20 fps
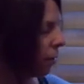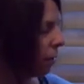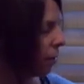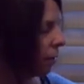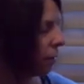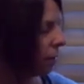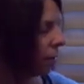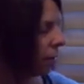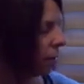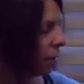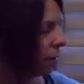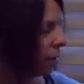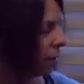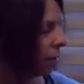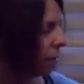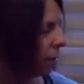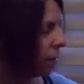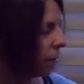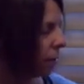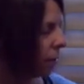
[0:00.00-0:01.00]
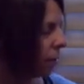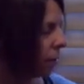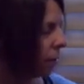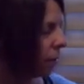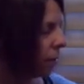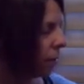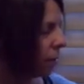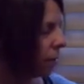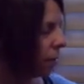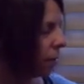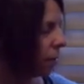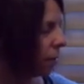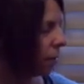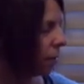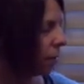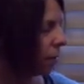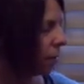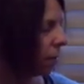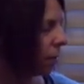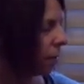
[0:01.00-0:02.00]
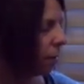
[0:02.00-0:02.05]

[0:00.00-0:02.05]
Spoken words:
Nothing is said.